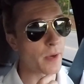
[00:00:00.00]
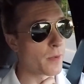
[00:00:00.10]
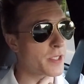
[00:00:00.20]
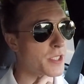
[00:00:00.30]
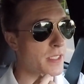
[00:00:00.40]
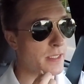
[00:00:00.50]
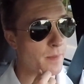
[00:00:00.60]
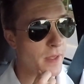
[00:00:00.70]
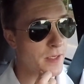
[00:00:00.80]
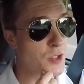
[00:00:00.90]
which is
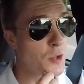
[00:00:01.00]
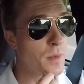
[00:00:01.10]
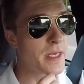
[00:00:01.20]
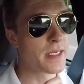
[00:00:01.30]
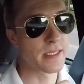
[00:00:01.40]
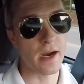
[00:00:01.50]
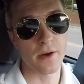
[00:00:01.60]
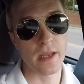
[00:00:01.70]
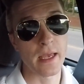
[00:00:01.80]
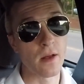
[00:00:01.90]
something to be
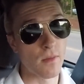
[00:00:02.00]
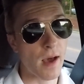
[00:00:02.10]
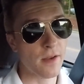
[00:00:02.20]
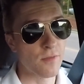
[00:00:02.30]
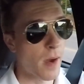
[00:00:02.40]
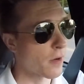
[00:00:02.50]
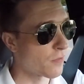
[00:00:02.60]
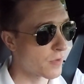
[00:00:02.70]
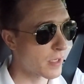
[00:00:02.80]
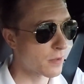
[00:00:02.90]
desired in a lot of
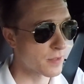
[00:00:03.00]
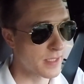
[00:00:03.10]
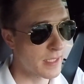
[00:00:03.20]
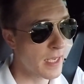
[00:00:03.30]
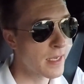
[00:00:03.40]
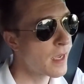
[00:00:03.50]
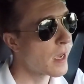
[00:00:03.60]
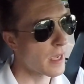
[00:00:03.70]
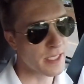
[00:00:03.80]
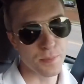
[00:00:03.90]
modern vehicles today.
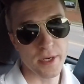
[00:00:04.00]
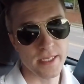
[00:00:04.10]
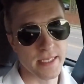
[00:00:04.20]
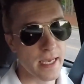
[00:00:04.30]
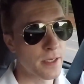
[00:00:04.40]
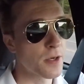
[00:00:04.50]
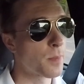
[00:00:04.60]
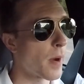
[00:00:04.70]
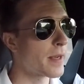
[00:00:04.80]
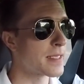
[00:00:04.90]
It's pretty
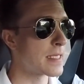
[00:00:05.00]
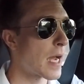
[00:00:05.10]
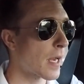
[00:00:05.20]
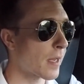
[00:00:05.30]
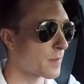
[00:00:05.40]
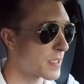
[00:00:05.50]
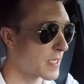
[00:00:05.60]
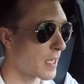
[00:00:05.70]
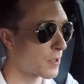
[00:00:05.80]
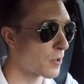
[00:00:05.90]
standard, but did not come
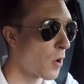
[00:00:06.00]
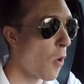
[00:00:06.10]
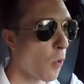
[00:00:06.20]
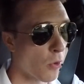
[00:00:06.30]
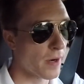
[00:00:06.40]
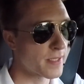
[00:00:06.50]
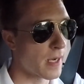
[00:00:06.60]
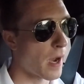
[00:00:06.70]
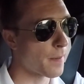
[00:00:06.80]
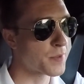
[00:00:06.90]
standard or as
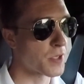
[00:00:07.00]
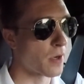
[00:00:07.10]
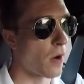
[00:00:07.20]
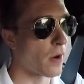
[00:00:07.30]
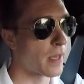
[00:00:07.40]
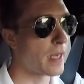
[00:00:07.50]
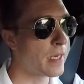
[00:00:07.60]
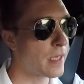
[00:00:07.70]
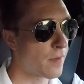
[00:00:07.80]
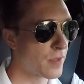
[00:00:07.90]
an option on
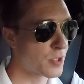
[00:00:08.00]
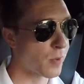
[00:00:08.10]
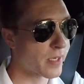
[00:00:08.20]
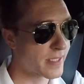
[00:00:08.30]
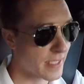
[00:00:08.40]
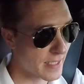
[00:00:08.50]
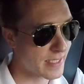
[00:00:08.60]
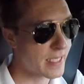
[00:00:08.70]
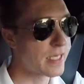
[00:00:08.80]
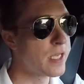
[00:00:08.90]
any of the
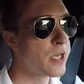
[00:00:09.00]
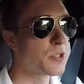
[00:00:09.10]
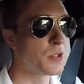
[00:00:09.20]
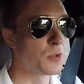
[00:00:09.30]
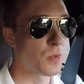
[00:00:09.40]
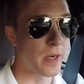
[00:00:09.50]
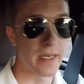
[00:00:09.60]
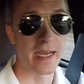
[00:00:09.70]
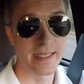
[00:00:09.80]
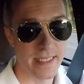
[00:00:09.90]
2016 to
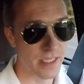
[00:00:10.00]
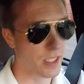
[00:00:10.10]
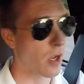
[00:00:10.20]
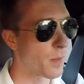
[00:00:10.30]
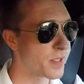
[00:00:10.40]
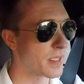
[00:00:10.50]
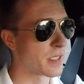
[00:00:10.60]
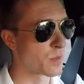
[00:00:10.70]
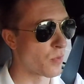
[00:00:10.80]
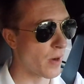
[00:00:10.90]
2019 Tacomas. It
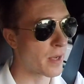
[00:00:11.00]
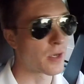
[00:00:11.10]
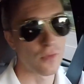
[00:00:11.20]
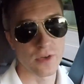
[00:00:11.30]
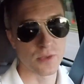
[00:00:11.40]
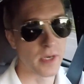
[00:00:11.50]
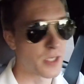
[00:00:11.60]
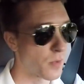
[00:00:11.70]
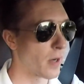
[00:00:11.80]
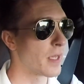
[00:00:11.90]
is brand new for
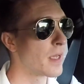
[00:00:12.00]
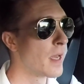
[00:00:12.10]
2020.